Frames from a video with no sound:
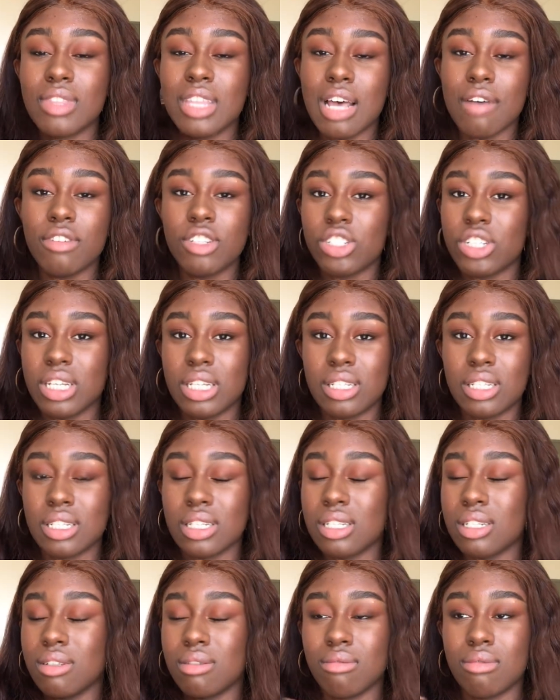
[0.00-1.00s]
Never
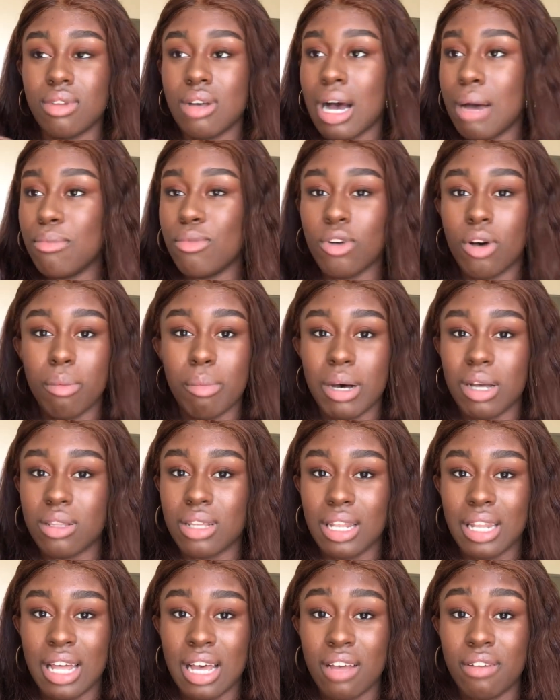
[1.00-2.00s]
cheated. I'm not about
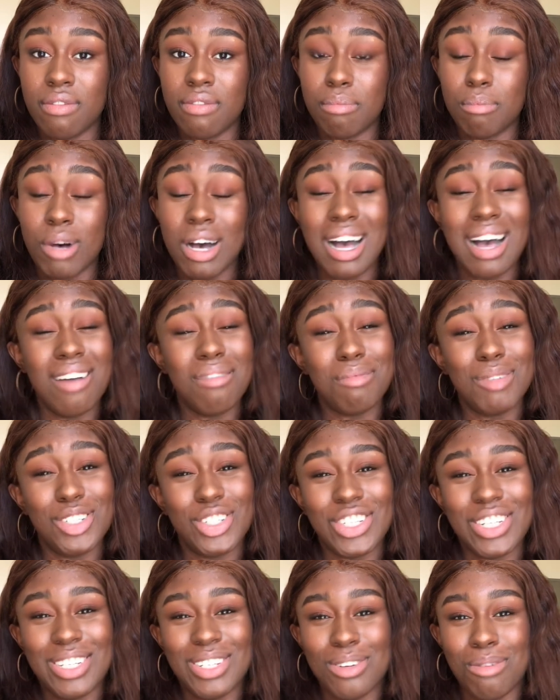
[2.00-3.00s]
that life. But I have been
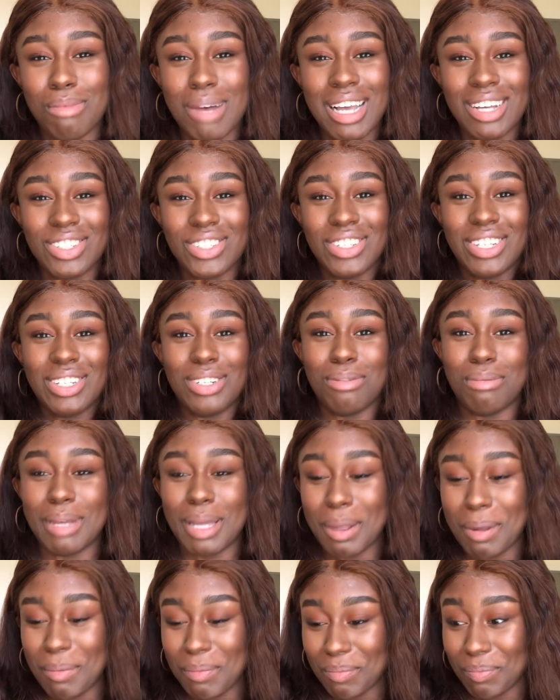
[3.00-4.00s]
cheated on. My ex cheated on me.